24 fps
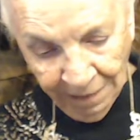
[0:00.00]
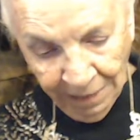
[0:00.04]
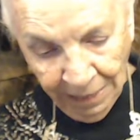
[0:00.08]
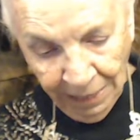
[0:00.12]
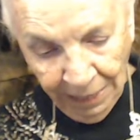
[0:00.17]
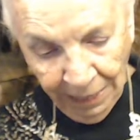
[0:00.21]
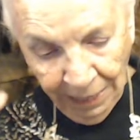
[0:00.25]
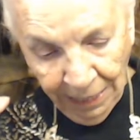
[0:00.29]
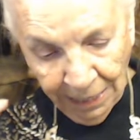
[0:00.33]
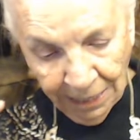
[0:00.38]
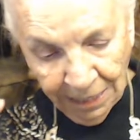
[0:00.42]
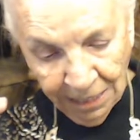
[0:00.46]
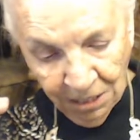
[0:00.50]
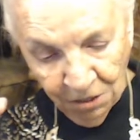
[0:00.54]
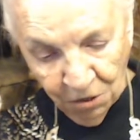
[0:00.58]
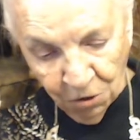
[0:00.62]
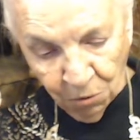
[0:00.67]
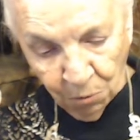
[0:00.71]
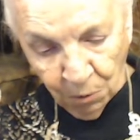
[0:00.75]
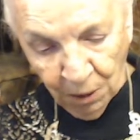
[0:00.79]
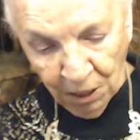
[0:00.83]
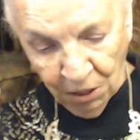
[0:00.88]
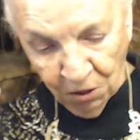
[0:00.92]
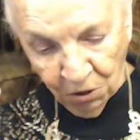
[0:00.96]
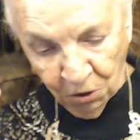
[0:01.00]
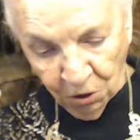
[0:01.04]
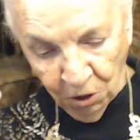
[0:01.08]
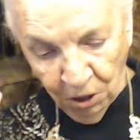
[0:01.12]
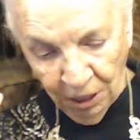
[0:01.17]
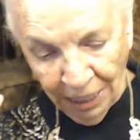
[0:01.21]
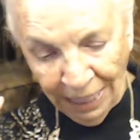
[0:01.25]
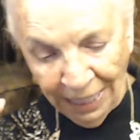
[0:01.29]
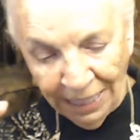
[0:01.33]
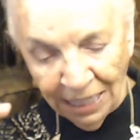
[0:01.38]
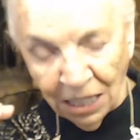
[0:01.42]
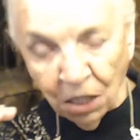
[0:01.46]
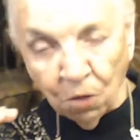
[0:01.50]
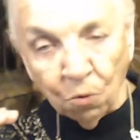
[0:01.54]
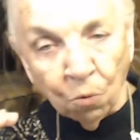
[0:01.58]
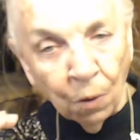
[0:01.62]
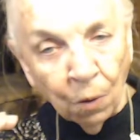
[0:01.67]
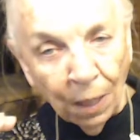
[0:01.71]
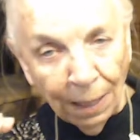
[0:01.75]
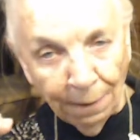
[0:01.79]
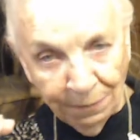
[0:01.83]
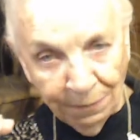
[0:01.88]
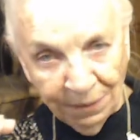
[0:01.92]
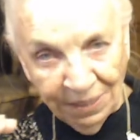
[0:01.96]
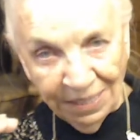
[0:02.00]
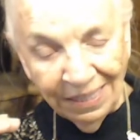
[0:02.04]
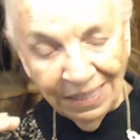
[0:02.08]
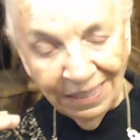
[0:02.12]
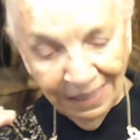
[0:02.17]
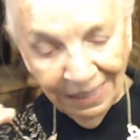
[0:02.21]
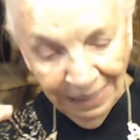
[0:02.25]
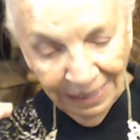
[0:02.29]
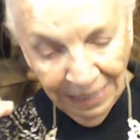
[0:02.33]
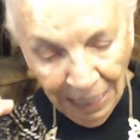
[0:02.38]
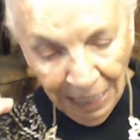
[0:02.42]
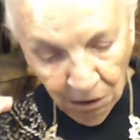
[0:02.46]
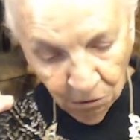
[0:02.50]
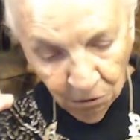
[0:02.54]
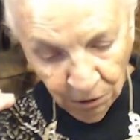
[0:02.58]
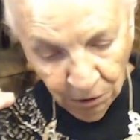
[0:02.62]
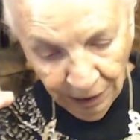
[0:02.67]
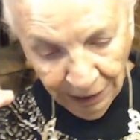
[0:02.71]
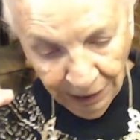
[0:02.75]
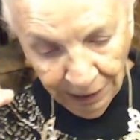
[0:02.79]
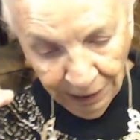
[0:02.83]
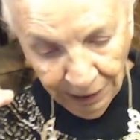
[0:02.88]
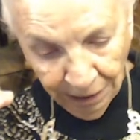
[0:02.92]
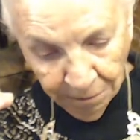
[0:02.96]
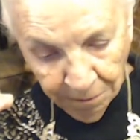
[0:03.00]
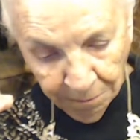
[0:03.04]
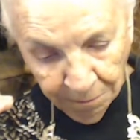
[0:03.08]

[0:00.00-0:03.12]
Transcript: He kissed Rachel and he wept loudly.